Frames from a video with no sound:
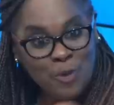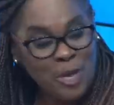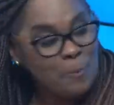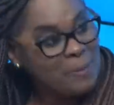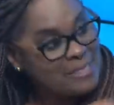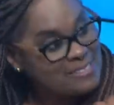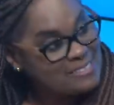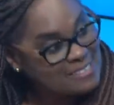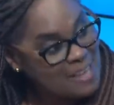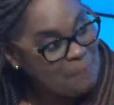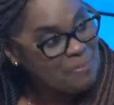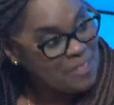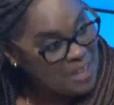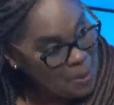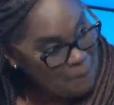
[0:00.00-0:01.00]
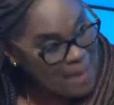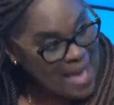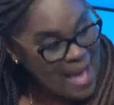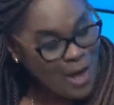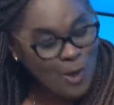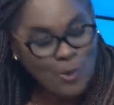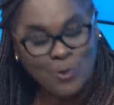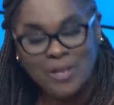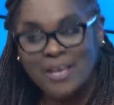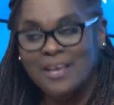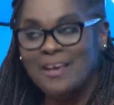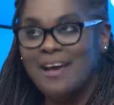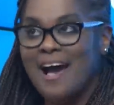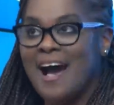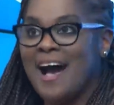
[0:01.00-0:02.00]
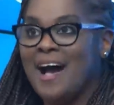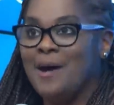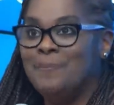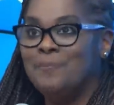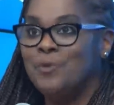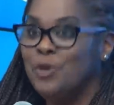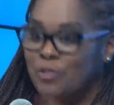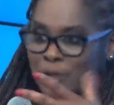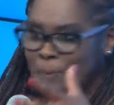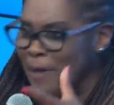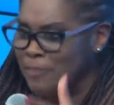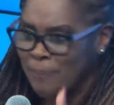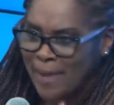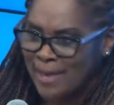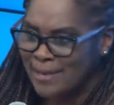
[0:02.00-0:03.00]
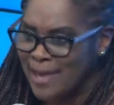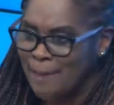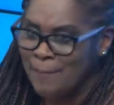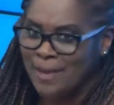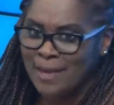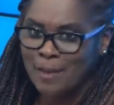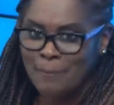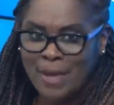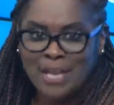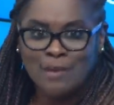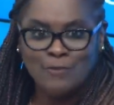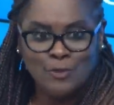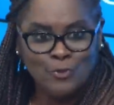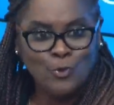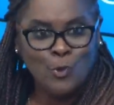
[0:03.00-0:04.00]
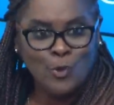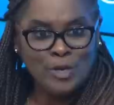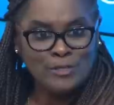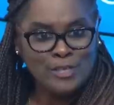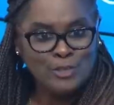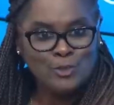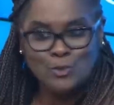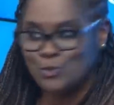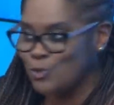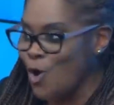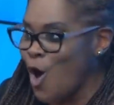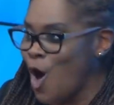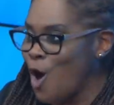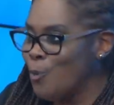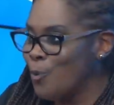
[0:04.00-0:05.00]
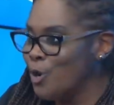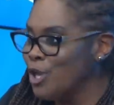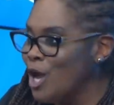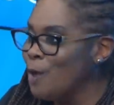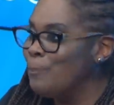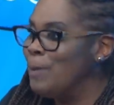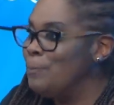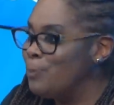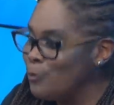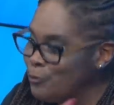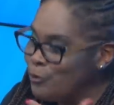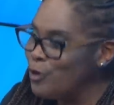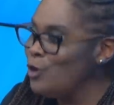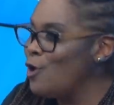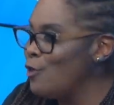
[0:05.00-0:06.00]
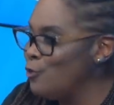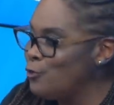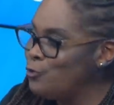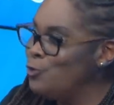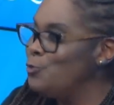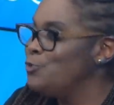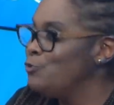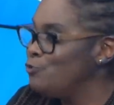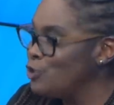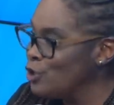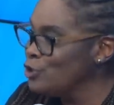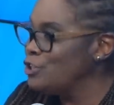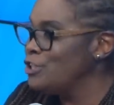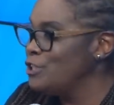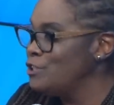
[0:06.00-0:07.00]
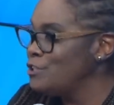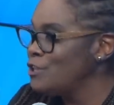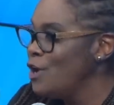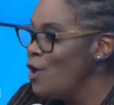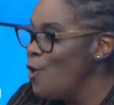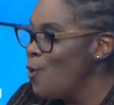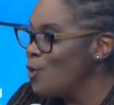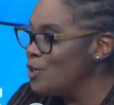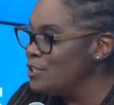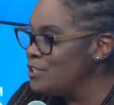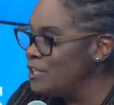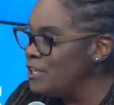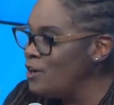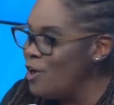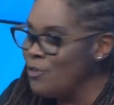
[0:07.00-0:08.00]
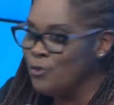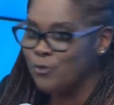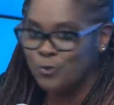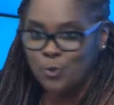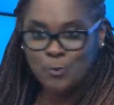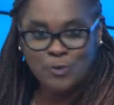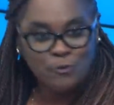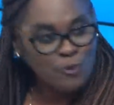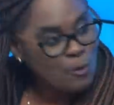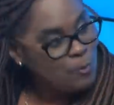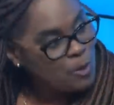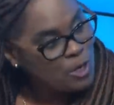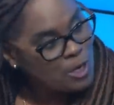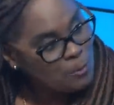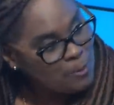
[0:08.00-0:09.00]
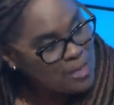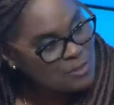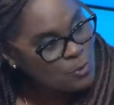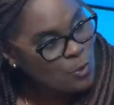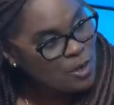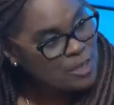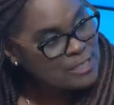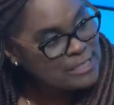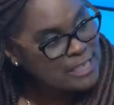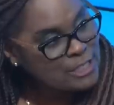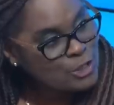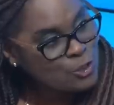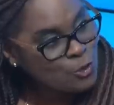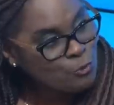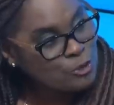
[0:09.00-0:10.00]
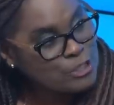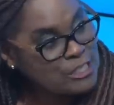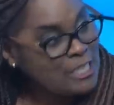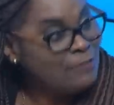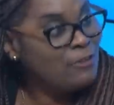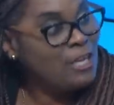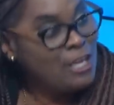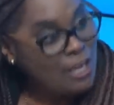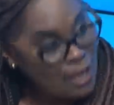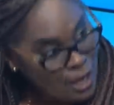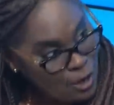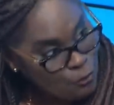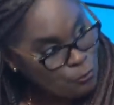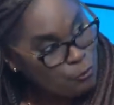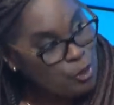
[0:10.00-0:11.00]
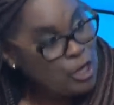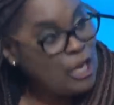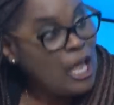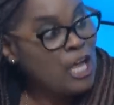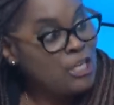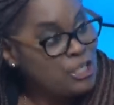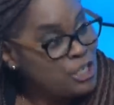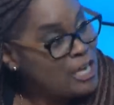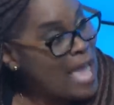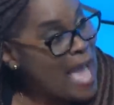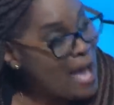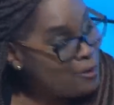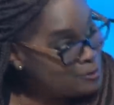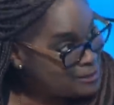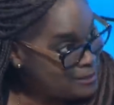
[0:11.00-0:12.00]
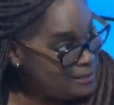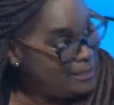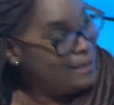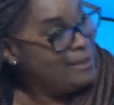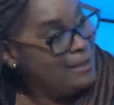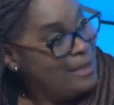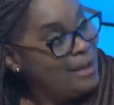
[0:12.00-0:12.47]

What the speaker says: would have been something about, when you think about the pandemic, many of the stories that you saw were young people sitting on the stoops of churches or sitting on the stoops of community-based organizations or receiving free lunch and housing,